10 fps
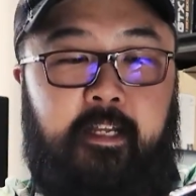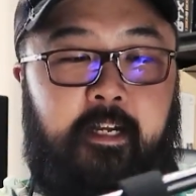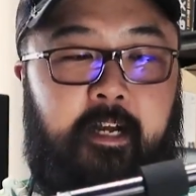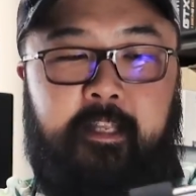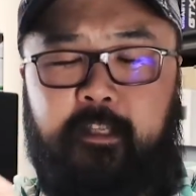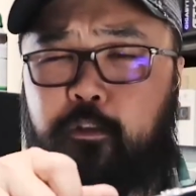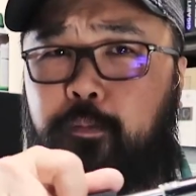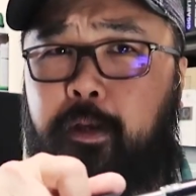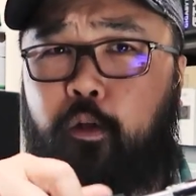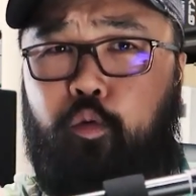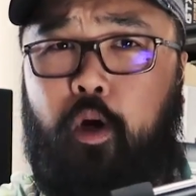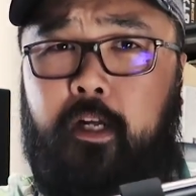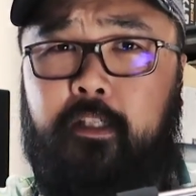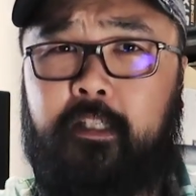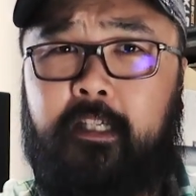I think there's a metal
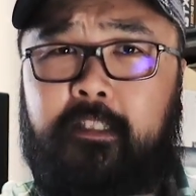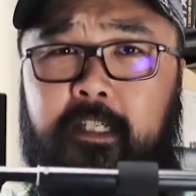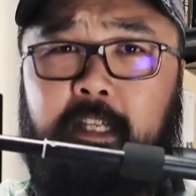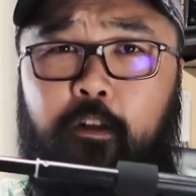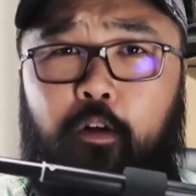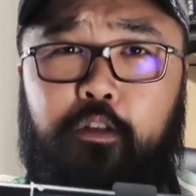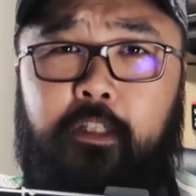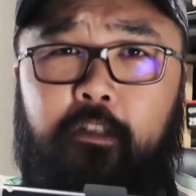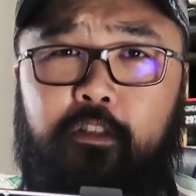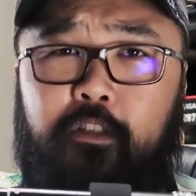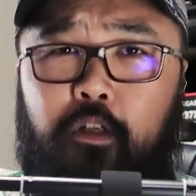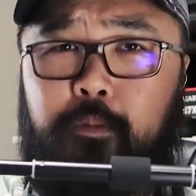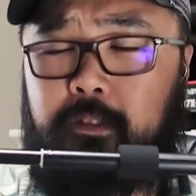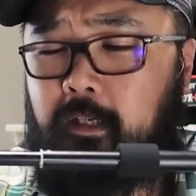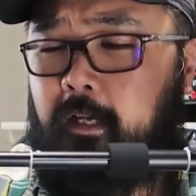rod on the inside that also
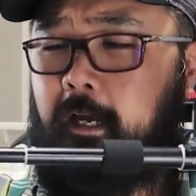telescopes.